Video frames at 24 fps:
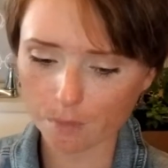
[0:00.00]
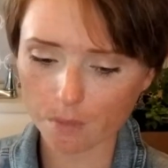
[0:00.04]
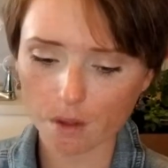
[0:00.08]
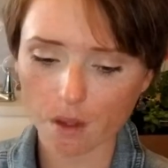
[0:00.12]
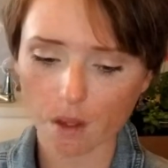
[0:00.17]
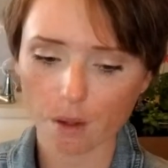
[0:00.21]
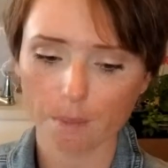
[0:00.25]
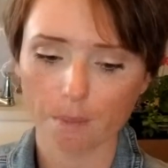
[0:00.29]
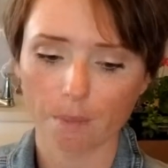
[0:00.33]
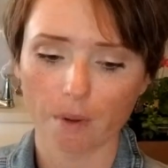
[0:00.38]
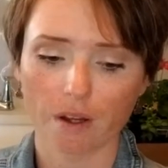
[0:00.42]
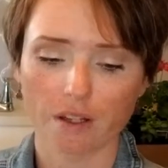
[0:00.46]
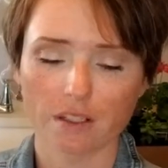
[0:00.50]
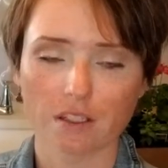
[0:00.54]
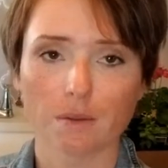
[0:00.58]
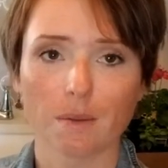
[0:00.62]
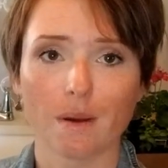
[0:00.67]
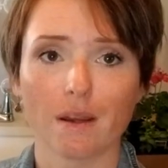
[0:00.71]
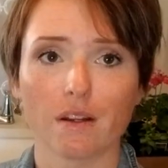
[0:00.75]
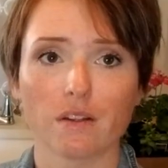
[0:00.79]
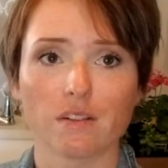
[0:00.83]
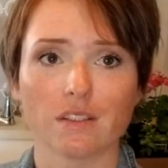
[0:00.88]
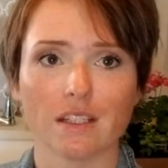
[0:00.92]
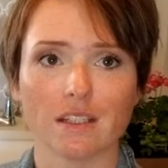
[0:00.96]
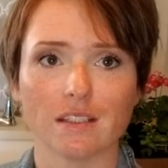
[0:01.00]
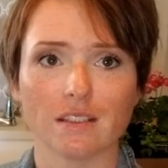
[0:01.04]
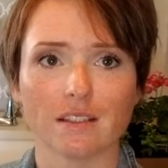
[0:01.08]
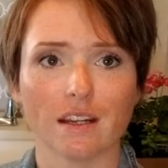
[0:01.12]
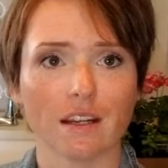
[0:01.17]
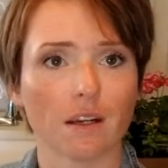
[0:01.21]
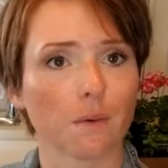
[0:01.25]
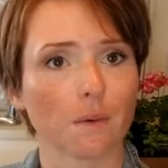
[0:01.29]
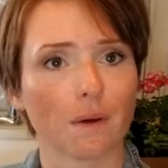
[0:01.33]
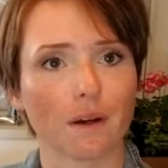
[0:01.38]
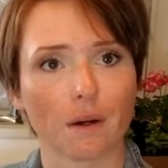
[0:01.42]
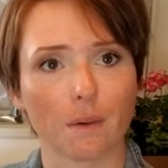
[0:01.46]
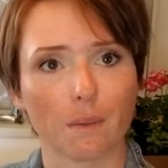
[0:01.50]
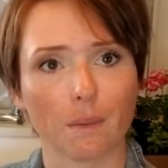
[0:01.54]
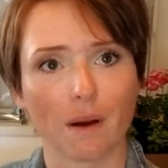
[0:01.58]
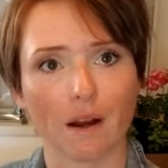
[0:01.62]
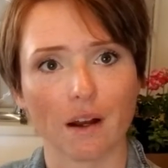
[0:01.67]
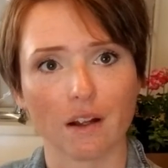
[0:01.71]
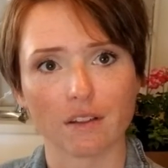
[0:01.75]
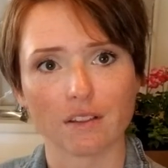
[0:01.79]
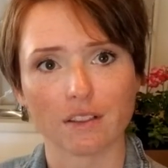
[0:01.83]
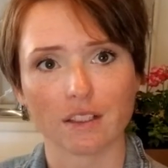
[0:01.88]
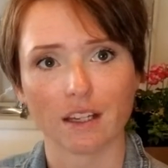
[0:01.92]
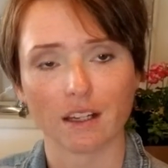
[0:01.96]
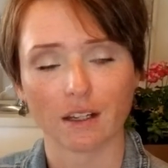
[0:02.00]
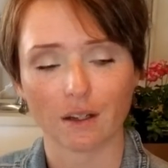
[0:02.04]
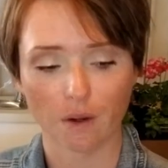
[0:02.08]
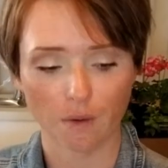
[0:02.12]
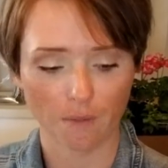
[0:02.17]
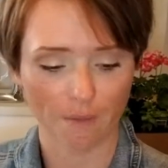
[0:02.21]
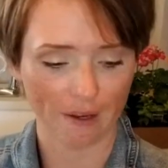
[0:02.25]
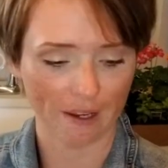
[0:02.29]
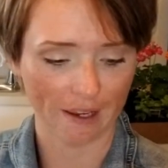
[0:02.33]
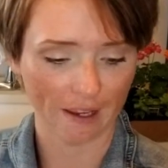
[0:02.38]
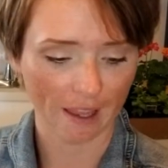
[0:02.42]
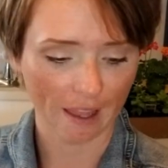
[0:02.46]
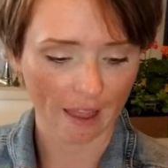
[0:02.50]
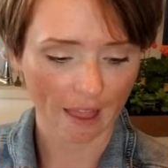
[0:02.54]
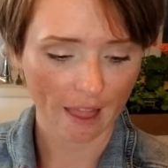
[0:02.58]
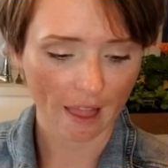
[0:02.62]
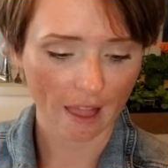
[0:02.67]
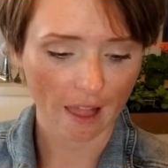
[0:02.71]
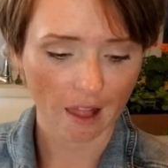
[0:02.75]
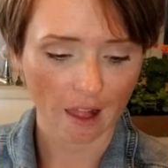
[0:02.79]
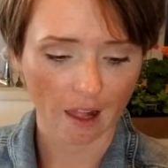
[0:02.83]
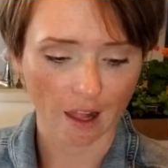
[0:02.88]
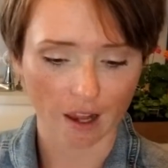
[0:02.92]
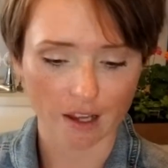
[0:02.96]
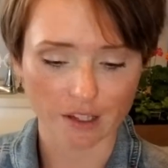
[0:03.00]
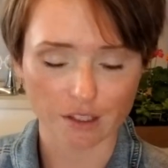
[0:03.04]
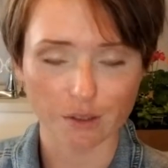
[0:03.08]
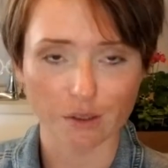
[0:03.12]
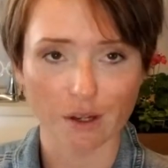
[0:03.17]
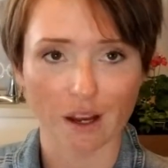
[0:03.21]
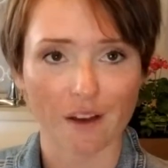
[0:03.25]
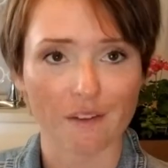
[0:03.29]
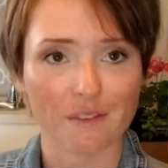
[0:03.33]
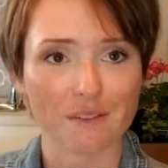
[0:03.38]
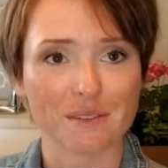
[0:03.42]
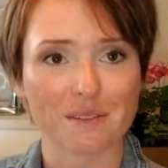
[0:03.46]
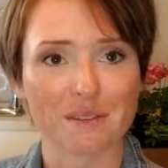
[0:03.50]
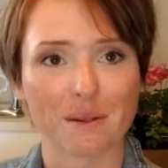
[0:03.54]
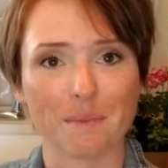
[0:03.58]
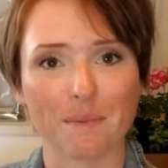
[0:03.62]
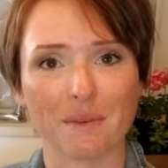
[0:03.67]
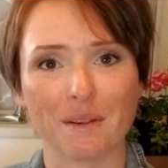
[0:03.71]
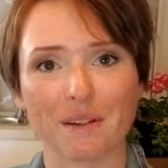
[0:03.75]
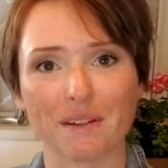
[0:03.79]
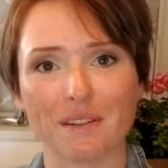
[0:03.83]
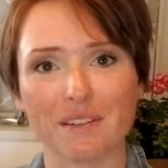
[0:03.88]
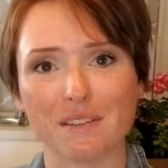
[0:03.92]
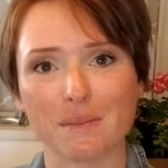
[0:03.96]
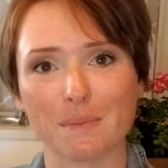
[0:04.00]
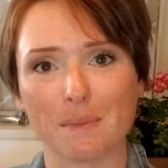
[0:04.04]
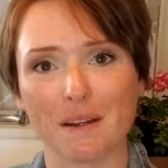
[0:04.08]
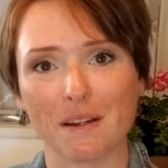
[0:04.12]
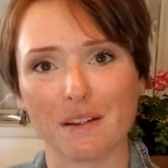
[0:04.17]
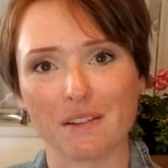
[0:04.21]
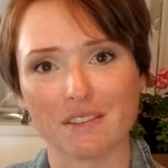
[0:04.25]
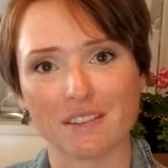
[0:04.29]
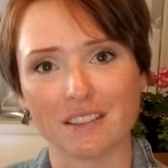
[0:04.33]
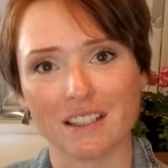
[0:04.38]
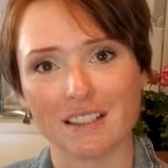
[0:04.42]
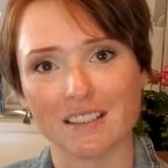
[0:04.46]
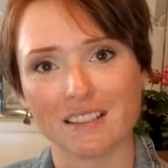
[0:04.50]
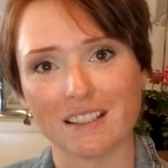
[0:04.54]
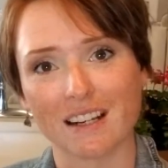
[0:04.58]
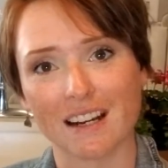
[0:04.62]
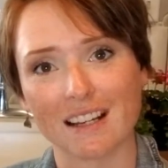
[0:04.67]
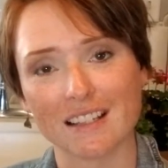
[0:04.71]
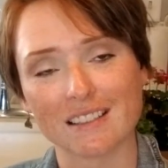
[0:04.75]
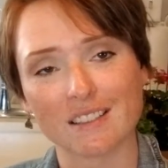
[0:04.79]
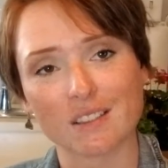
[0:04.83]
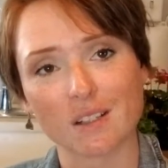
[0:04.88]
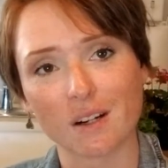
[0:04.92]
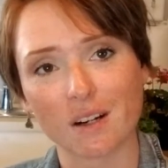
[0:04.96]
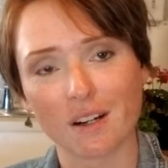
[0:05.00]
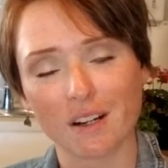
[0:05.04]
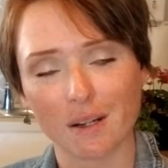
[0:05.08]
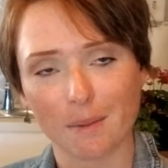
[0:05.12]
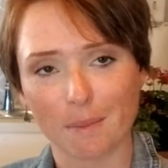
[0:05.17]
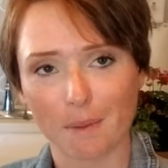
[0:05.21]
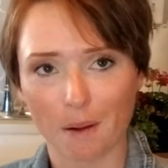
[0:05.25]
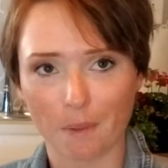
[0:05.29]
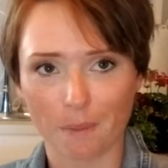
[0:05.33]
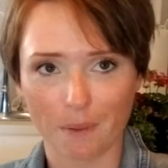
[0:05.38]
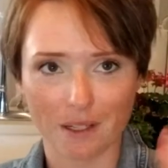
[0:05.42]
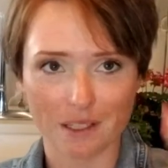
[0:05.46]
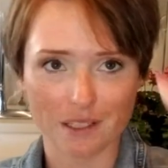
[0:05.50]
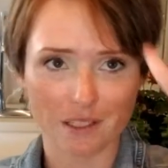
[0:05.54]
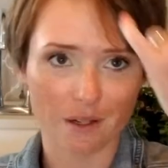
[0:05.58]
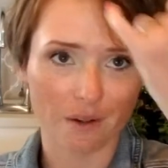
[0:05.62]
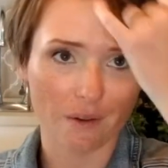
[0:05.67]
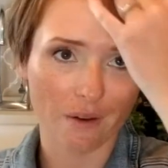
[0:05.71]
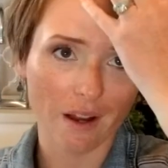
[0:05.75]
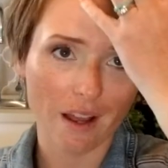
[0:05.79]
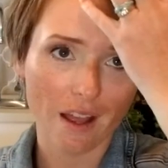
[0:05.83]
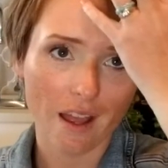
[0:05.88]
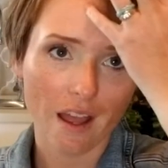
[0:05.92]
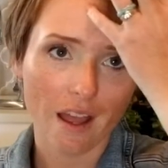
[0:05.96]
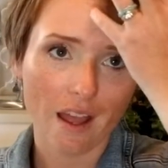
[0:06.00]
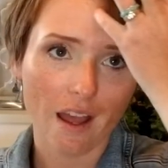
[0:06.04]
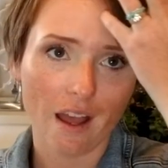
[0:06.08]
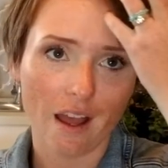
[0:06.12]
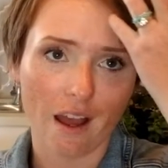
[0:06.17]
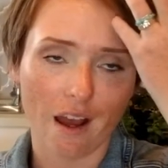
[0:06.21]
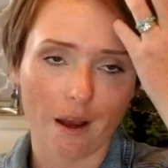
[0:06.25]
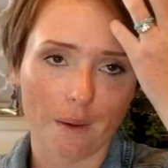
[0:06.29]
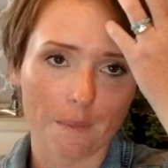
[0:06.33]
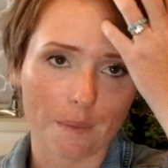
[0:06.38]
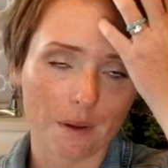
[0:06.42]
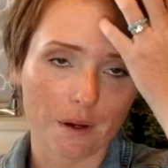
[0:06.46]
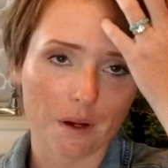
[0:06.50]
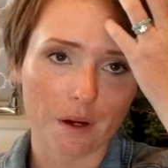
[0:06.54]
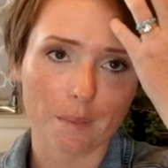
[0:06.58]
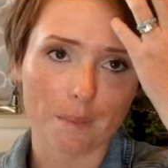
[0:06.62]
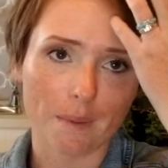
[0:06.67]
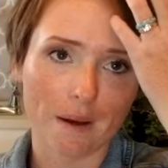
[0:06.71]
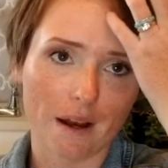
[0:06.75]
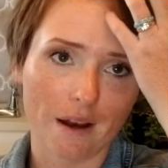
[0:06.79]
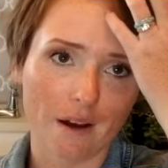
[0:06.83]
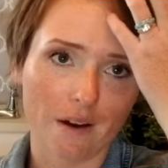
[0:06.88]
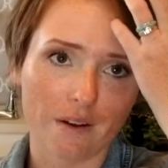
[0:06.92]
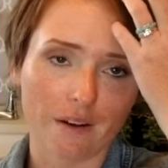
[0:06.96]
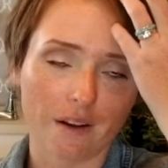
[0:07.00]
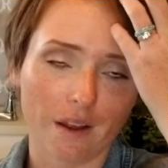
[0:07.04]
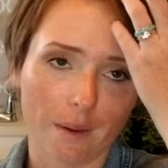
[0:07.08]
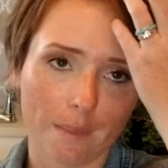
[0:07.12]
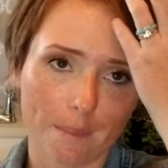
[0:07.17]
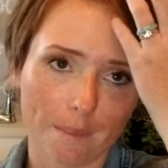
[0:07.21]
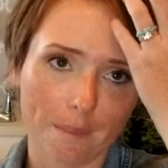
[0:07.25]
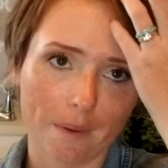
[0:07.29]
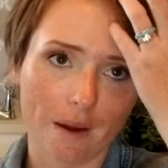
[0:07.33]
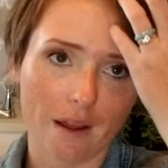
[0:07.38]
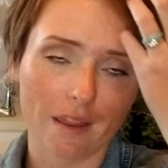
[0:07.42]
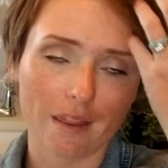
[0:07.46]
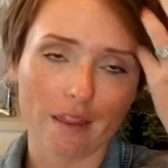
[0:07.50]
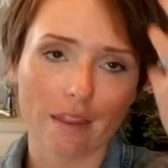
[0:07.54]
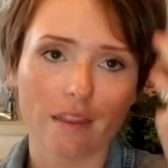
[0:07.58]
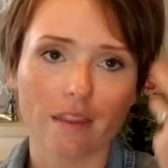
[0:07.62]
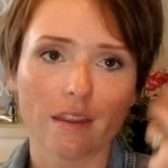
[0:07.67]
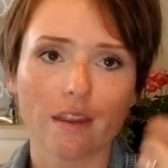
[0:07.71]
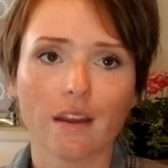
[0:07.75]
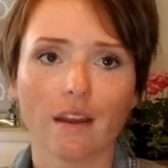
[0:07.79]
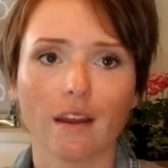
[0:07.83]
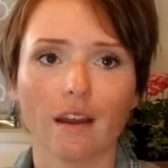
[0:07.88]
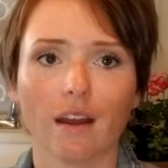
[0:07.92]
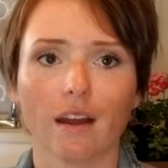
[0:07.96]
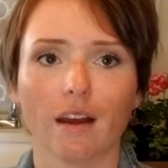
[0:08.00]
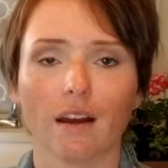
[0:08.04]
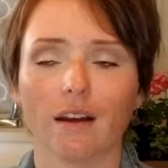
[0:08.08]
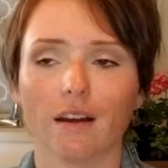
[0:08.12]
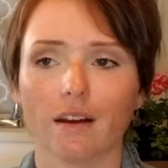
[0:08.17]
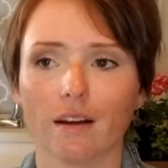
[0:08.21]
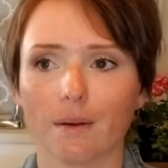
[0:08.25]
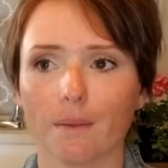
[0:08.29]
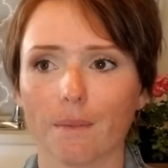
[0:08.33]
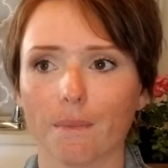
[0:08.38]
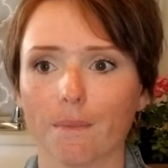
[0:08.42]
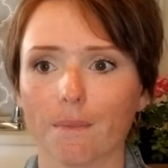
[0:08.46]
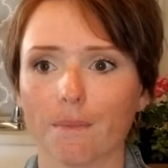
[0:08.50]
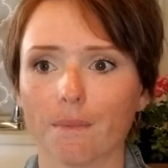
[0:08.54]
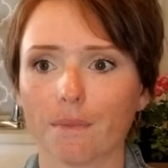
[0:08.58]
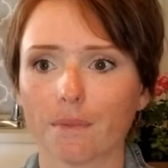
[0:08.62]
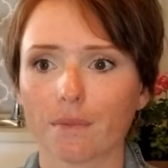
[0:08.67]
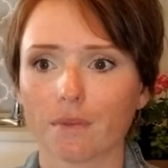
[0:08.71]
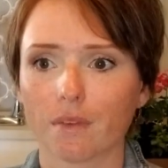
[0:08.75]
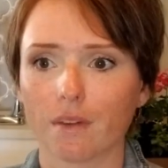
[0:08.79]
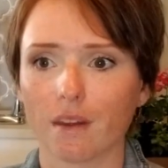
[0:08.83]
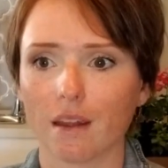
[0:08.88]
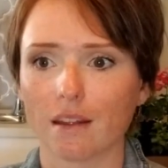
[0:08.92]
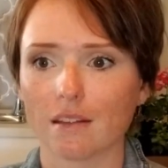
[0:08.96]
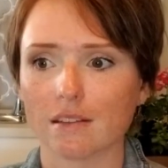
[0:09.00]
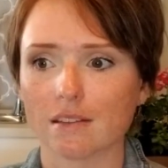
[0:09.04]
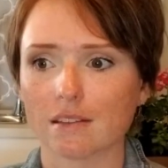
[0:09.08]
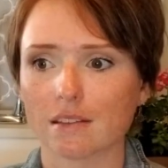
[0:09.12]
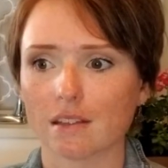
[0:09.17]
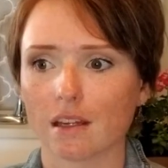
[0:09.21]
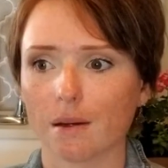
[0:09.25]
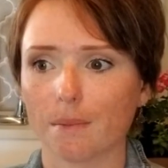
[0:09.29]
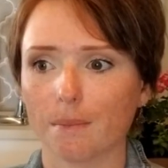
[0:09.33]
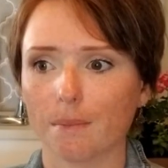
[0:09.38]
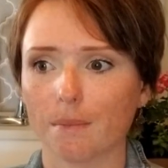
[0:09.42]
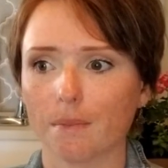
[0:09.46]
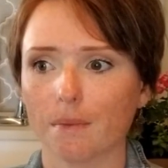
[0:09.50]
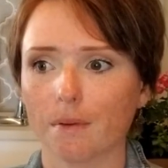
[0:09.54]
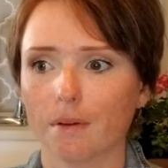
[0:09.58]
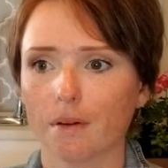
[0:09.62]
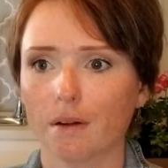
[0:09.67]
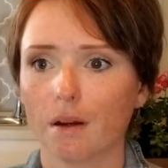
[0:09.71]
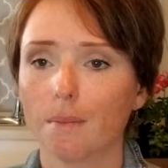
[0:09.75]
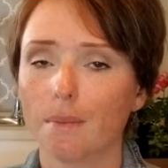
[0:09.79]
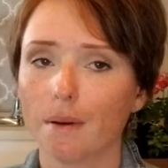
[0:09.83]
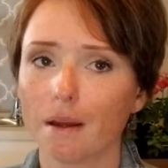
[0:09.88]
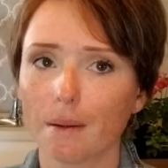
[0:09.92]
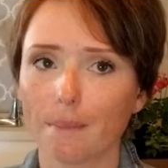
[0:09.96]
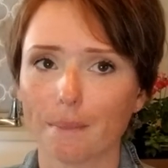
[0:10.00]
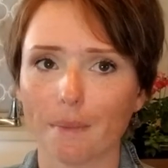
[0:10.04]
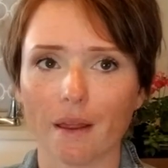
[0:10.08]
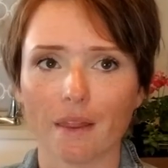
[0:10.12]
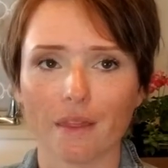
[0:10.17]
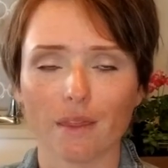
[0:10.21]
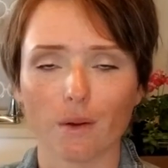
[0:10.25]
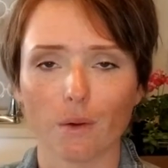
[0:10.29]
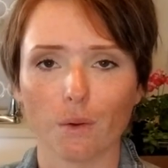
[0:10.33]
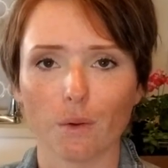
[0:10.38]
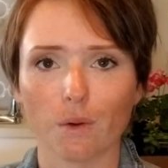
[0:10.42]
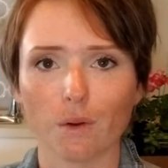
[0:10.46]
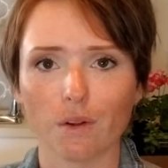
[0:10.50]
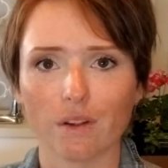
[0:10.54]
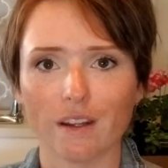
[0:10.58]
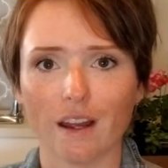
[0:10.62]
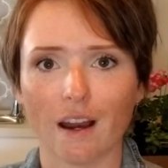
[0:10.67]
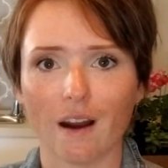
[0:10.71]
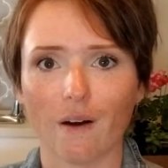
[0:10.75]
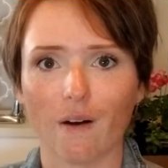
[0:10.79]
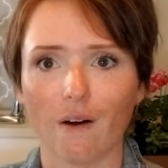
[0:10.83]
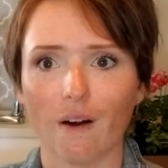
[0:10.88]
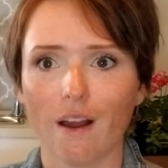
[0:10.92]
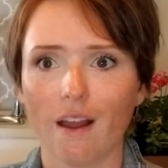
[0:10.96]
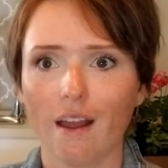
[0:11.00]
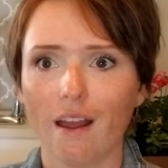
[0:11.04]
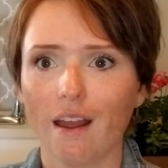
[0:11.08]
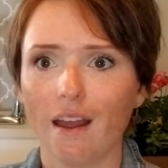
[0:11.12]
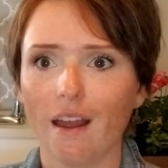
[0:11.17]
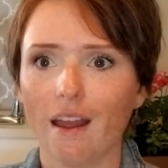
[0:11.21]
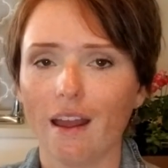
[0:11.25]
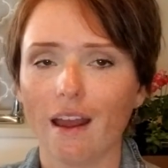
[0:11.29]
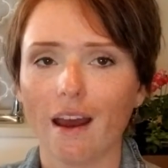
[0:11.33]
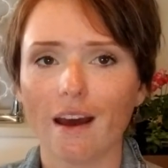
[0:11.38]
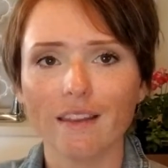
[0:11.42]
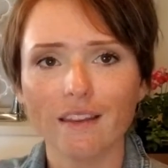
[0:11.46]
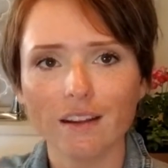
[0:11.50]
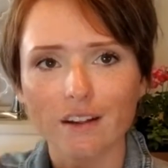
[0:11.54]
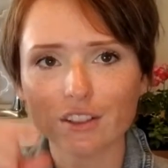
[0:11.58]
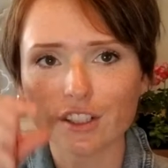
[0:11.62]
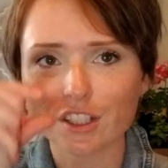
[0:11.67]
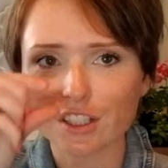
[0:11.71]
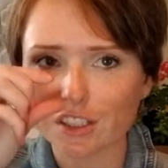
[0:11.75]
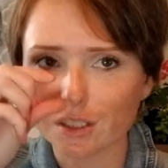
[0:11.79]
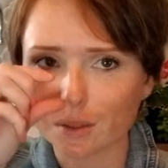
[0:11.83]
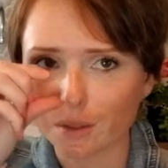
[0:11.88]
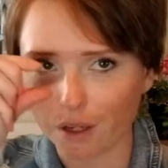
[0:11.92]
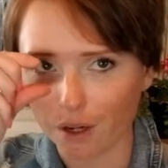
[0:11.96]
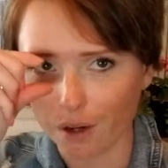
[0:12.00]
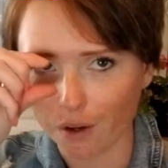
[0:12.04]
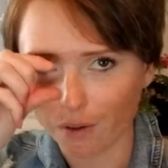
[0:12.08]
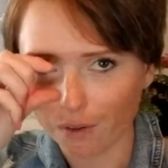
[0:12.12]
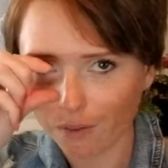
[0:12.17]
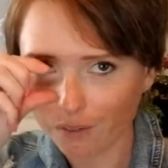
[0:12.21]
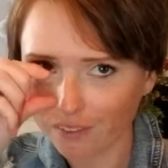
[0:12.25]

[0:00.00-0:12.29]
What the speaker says: But tomato seeds take quite a while to get going. I do have some little tomato seeds that I started in my window. They're about a month and some about a month old now, and they're just, you know,